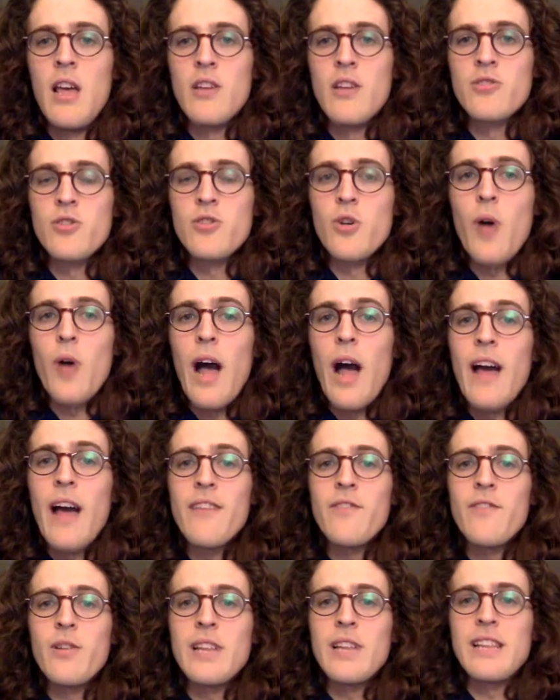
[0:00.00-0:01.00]
So I
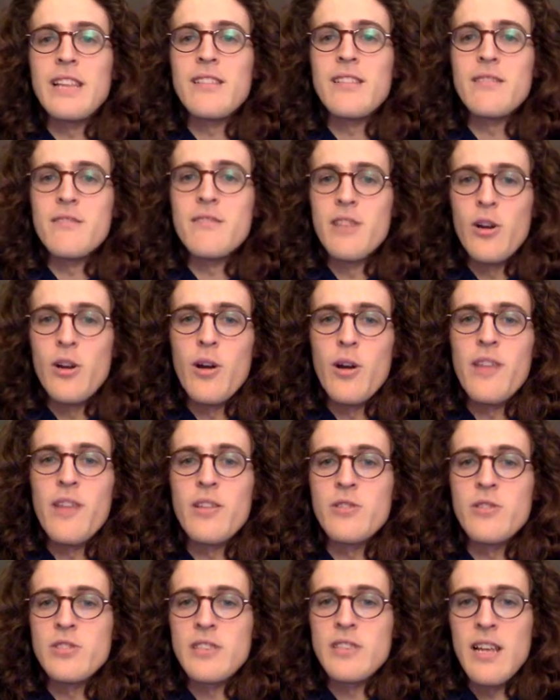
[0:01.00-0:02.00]
feel like in our
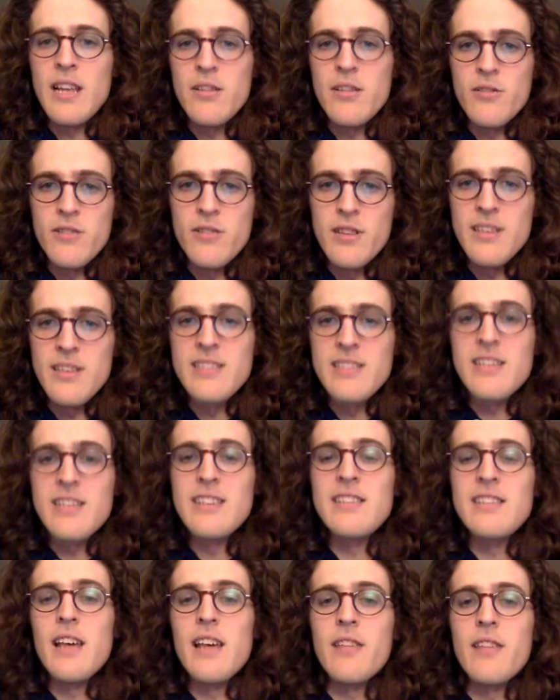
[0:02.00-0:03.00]
ethical standard, this
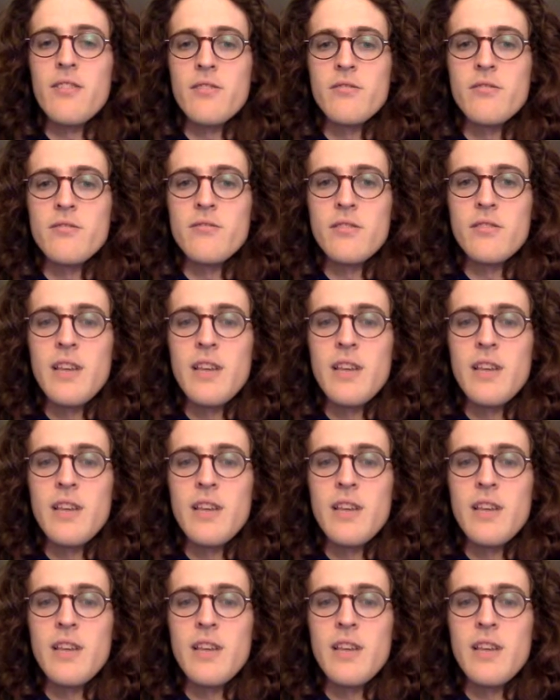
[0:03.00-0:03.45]
is ethical.